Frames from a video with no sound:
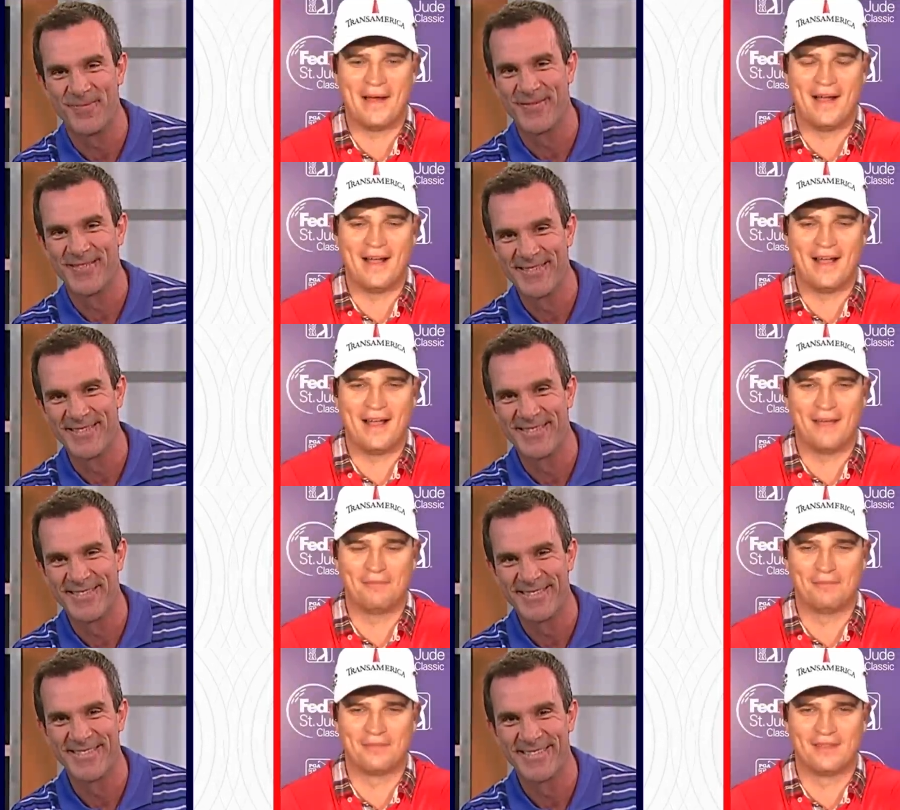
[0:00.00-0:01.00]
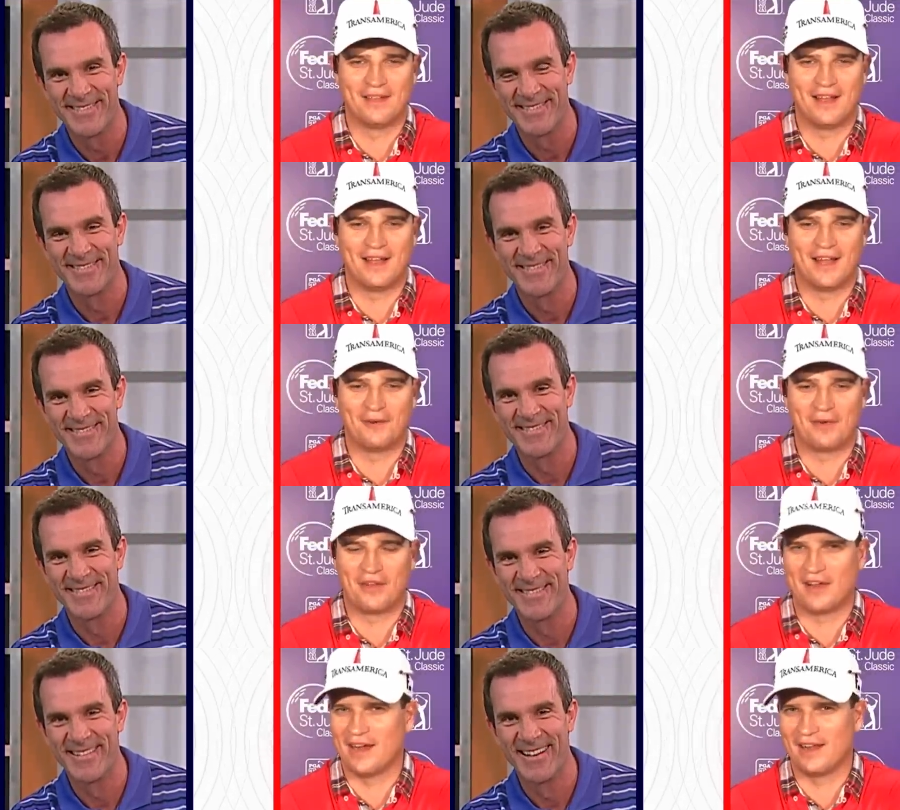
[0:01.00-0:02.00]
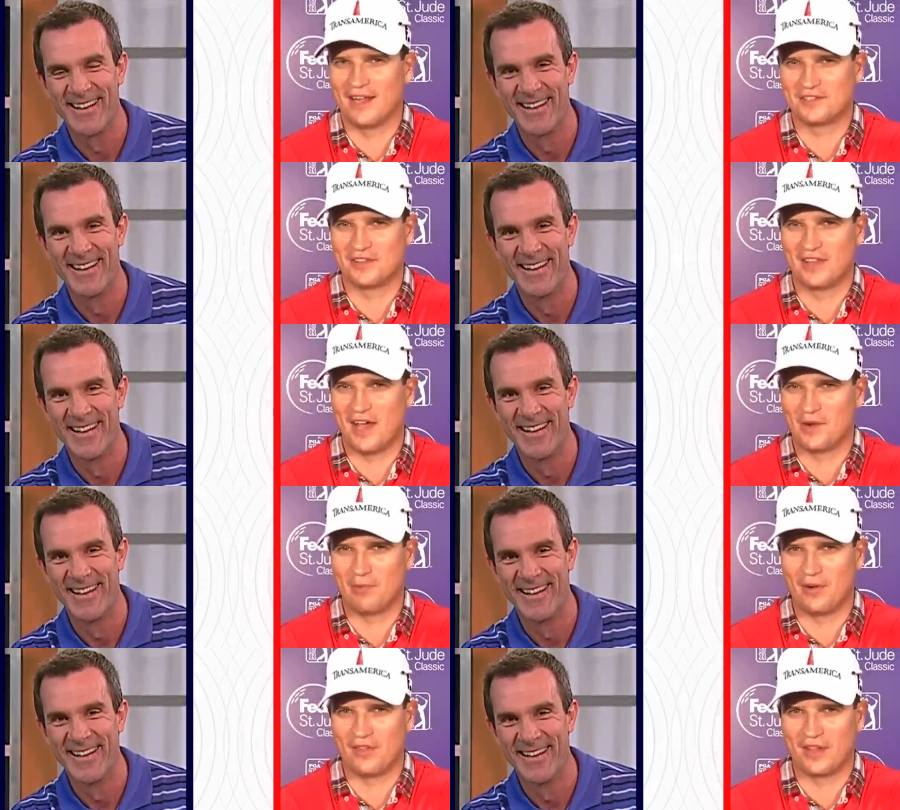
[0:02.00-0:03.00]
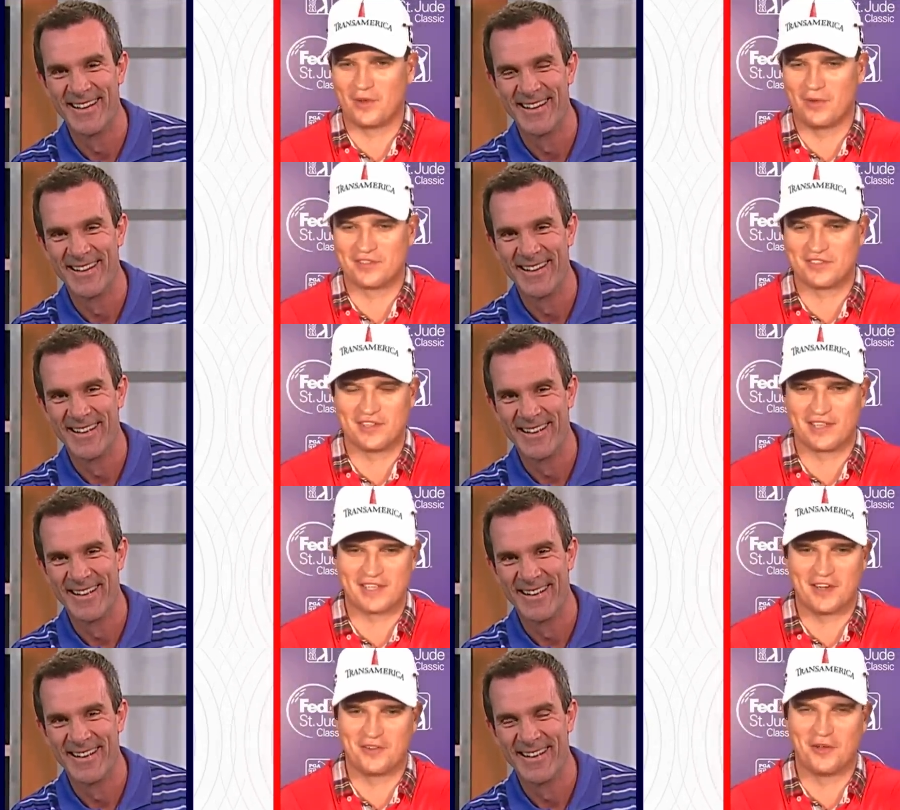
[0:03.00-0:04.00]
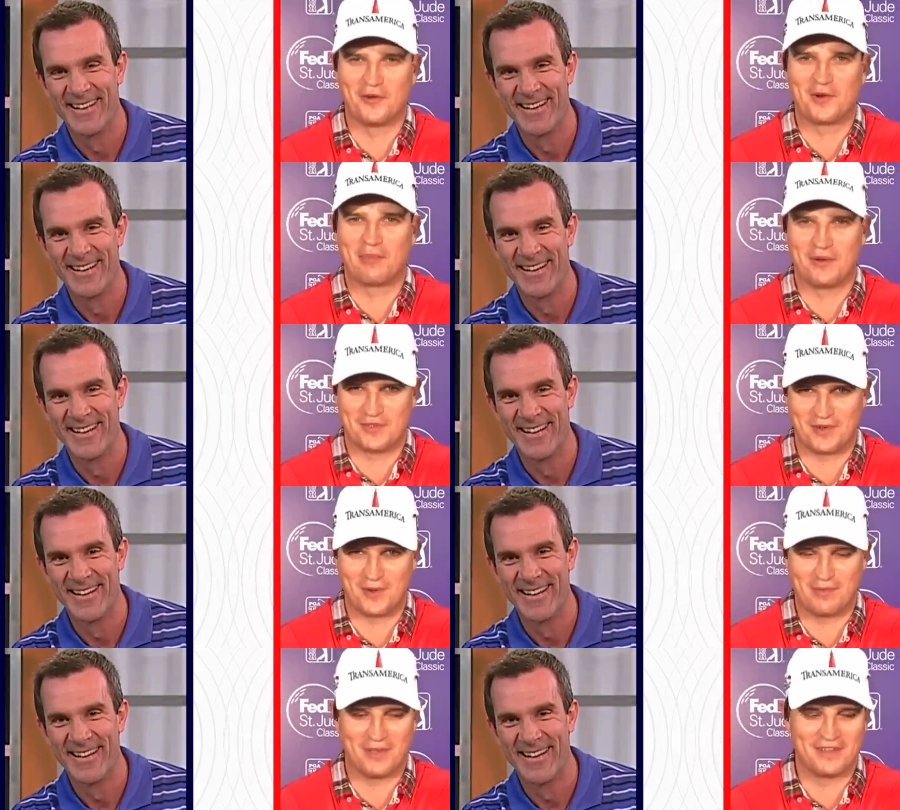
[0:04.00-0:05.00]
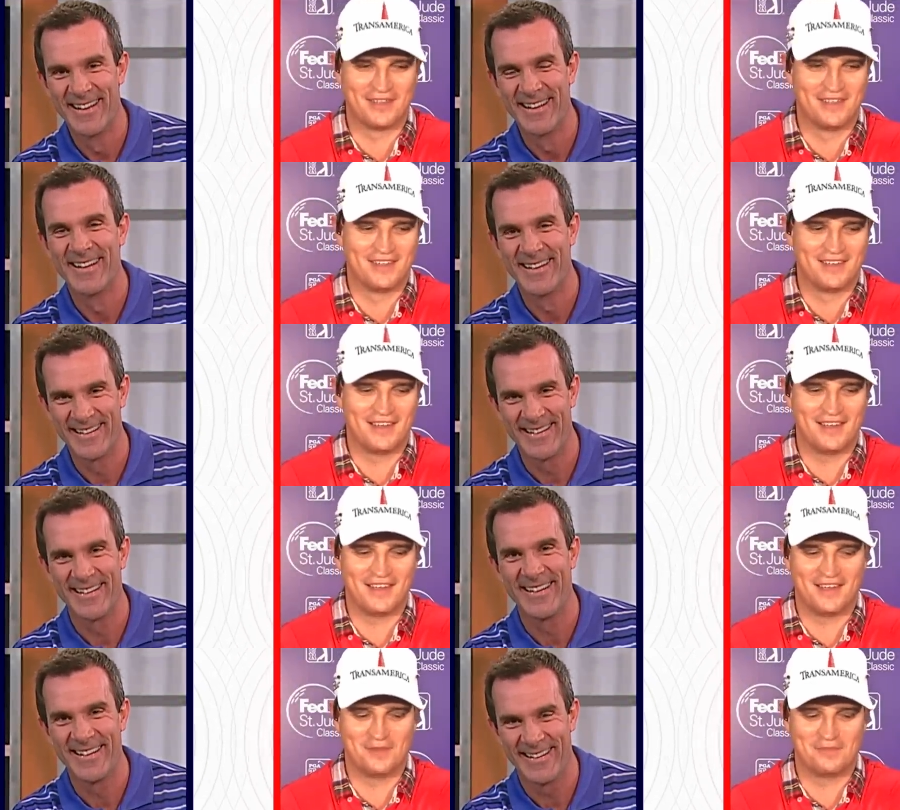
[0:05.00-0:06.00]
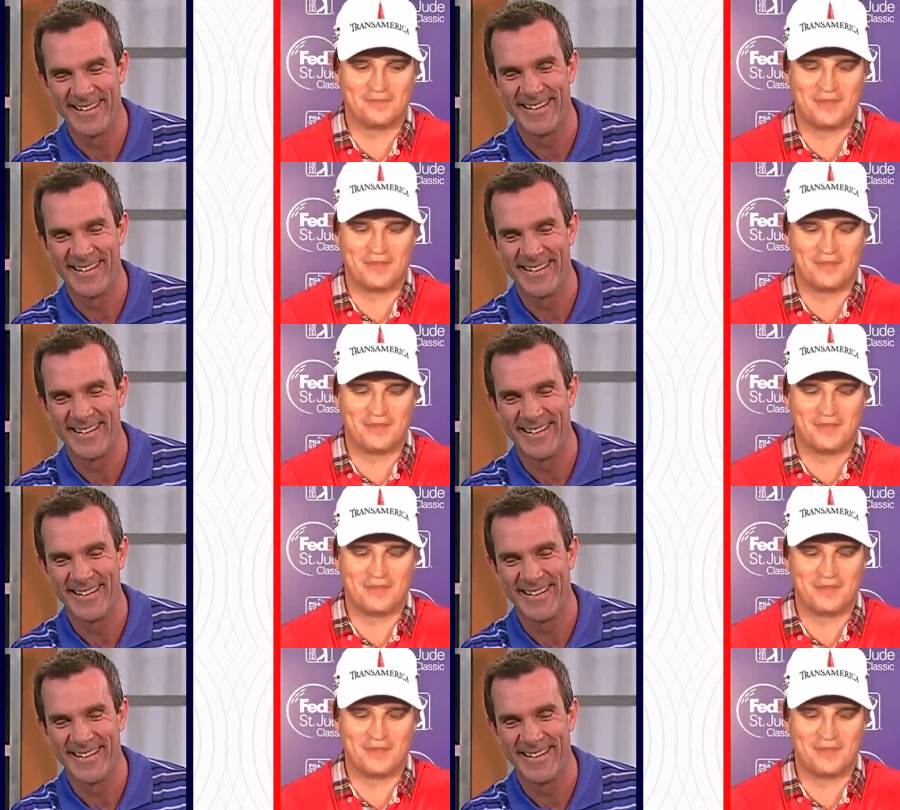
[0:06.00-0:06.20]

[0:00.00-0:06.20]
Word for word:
Speaker 1: Um, I'd rather not answer the latter part of that question because I don't know who your peers are. But um,